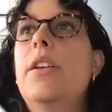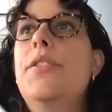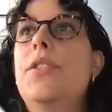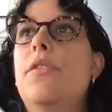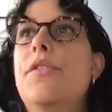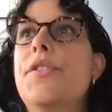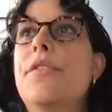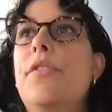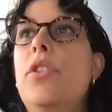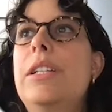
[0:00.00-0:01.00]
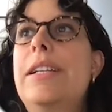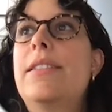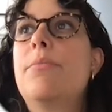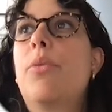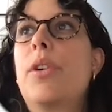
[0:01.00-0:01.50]
So first of all,
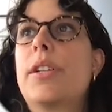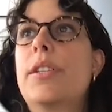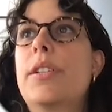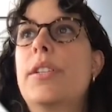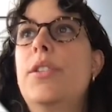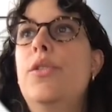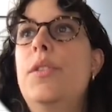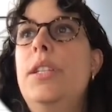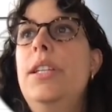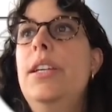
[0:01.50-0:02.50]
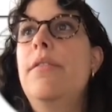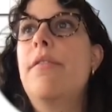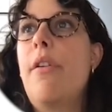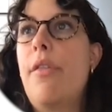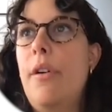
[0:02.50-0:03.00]
it's important to see if
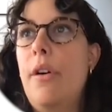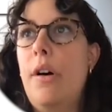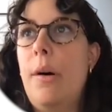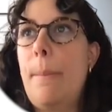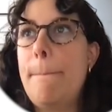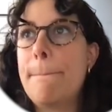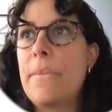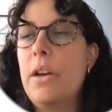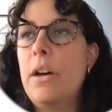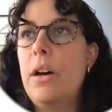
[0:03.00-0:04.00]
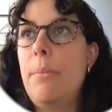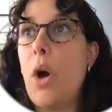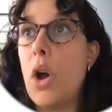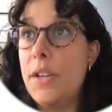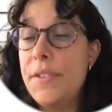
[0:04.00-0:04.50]
the
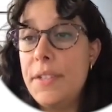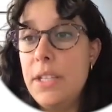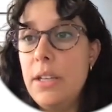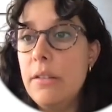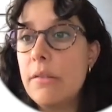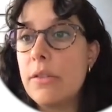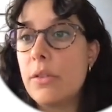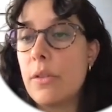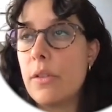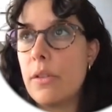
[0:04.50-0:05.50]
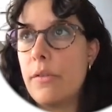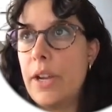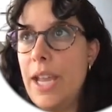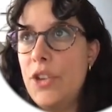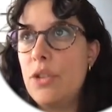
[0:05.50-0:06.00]
policy, so the
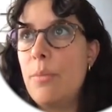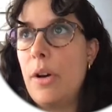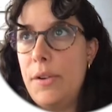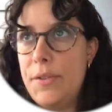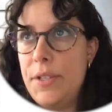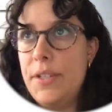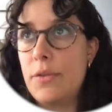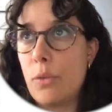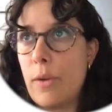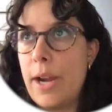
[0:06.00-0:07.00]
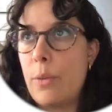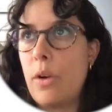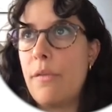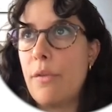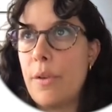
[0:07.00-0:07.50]
vacation policy is the right
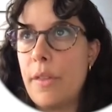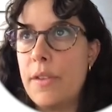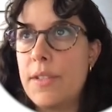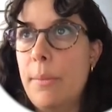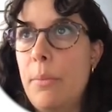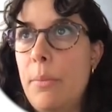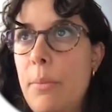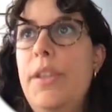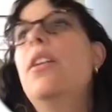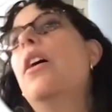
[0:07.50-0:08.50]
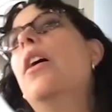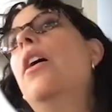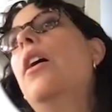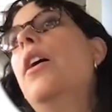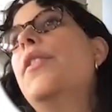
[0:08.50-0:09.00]
one for this employee.
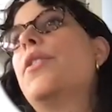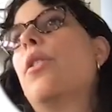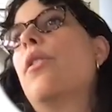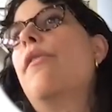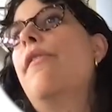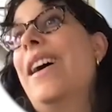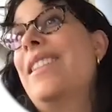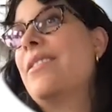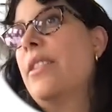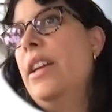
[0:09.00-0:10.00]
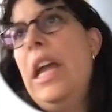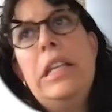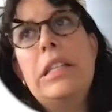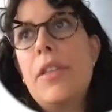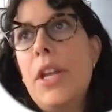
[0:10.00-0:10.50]
So if that's the
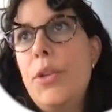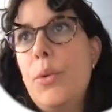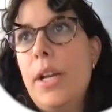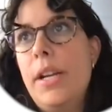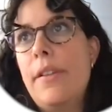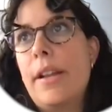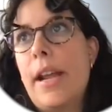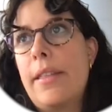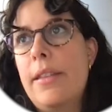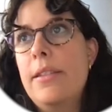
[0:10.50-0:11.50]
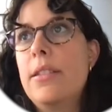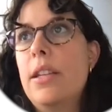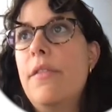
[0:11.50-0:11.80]
case, then you can leave it like this.